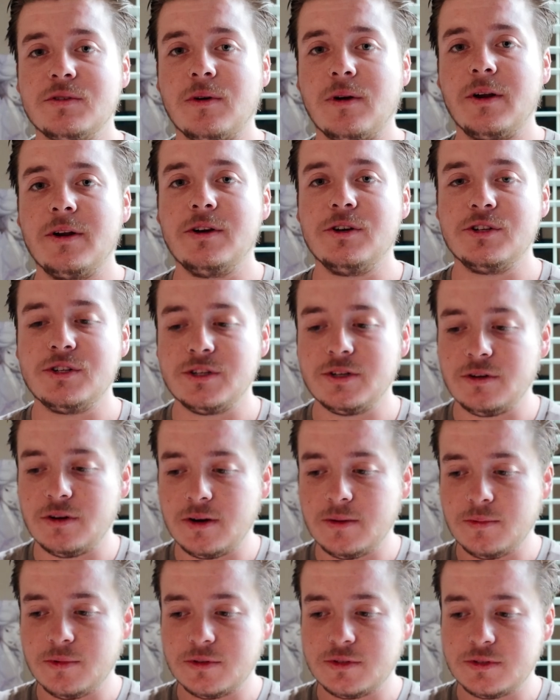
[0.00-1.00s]
you are energy, you're
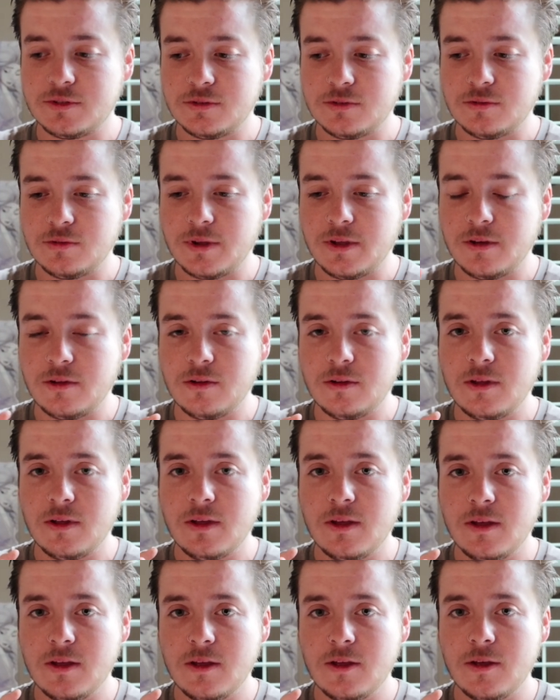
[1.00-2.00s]
able to heal,
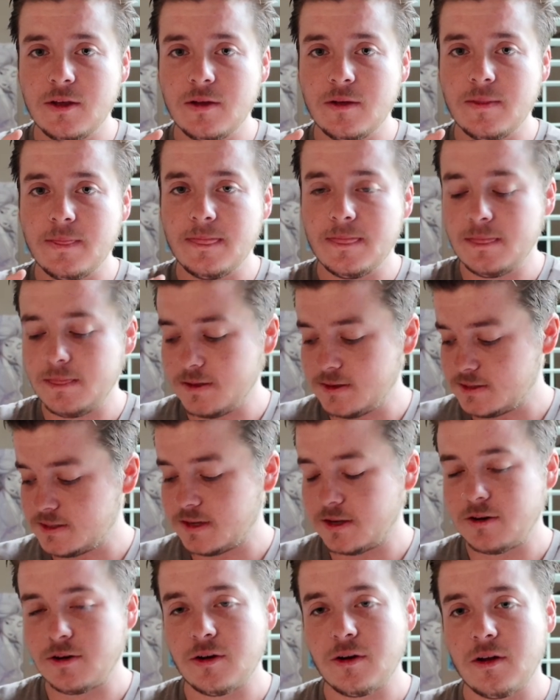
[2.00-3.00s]
let's
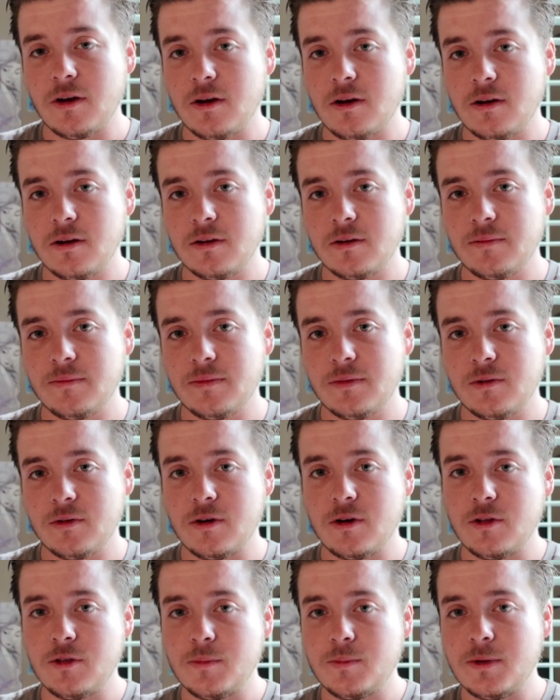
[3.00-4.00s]
say your dog,
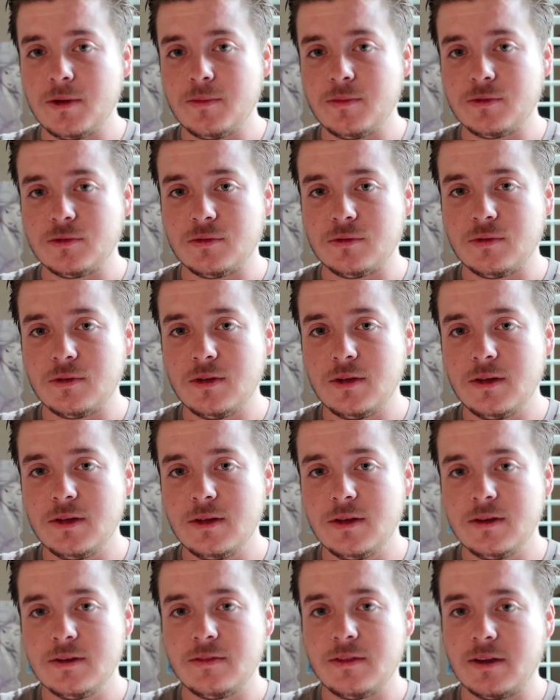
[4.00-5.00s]
or other people,
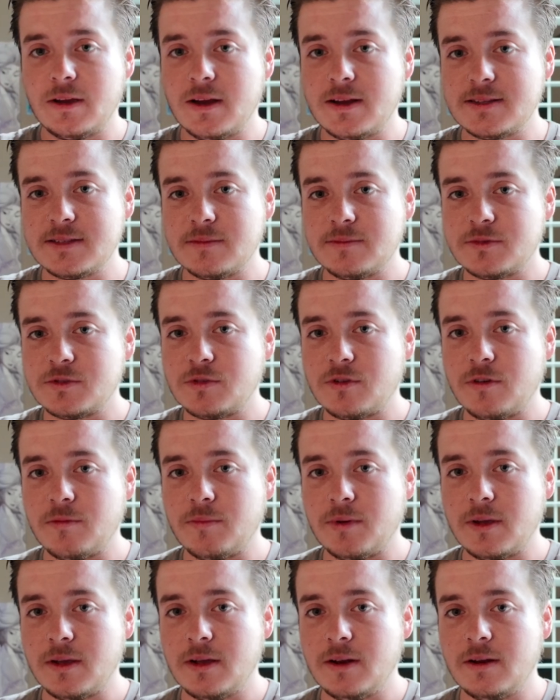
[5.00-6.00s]
they got some sort
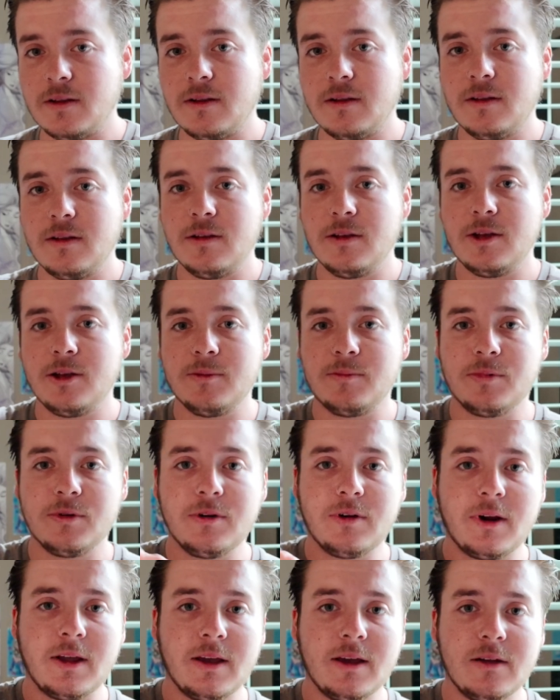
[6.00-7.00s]
of pain, put
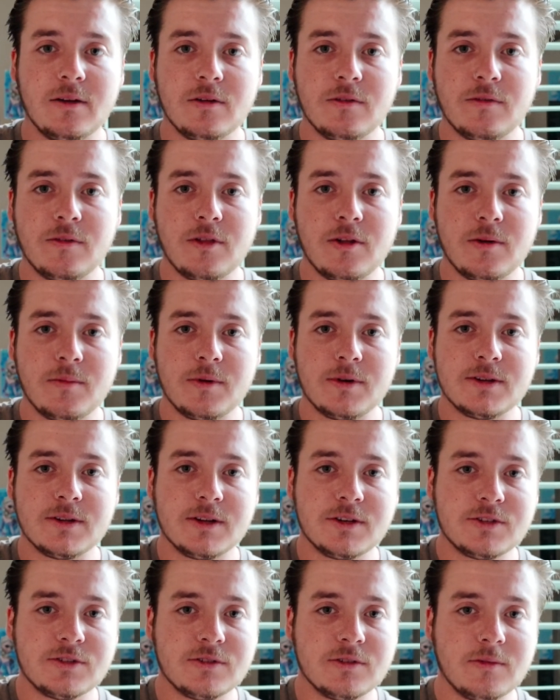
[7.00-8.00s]
your hand over them or
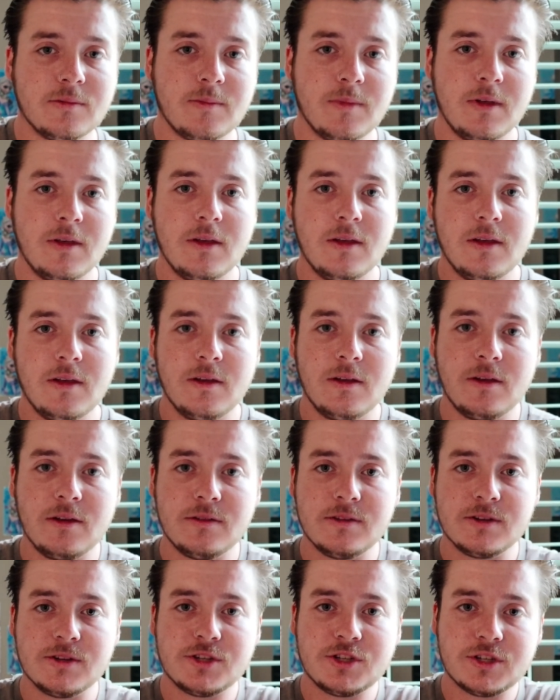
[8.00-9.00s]
touch them,
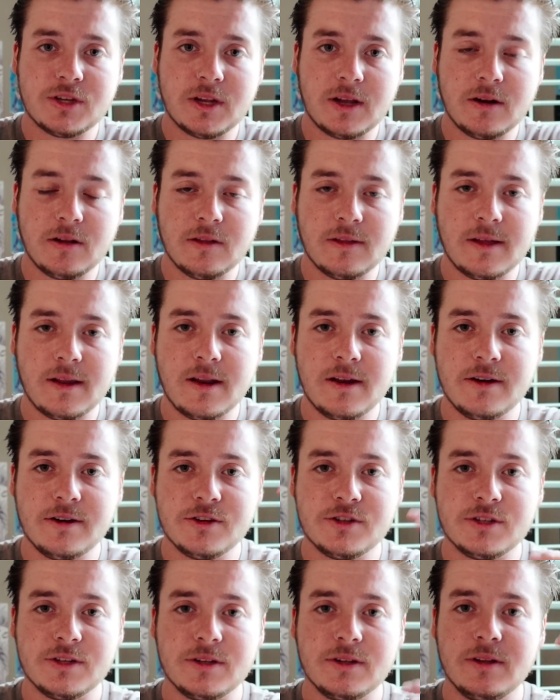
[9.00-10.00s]
and then channel that
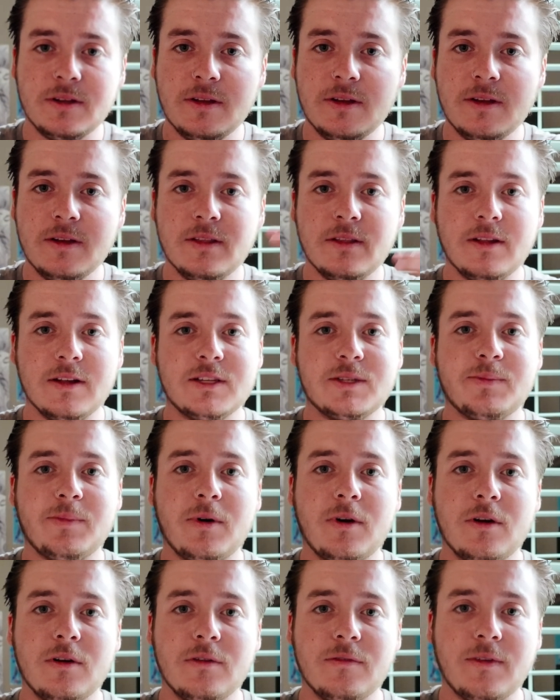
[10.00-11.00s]
energy. That's
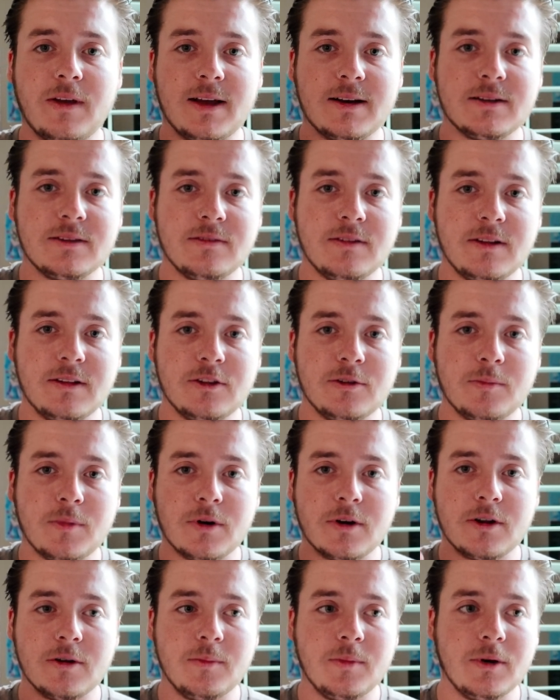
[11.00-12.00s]
part of activating the
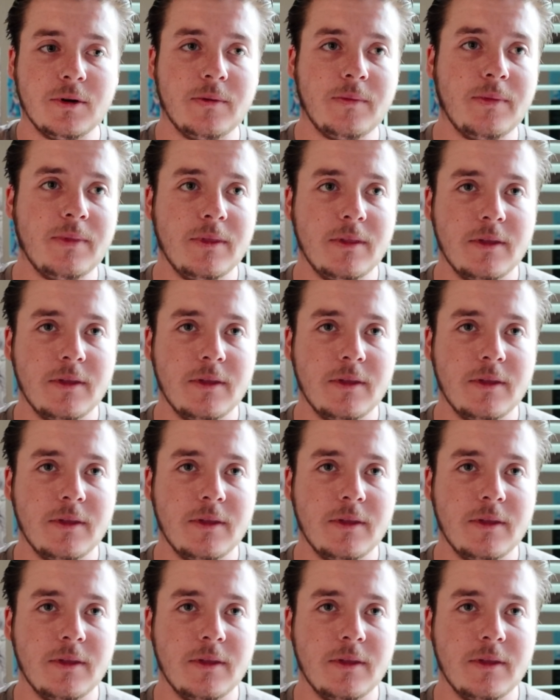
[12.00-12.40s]
Merkaba.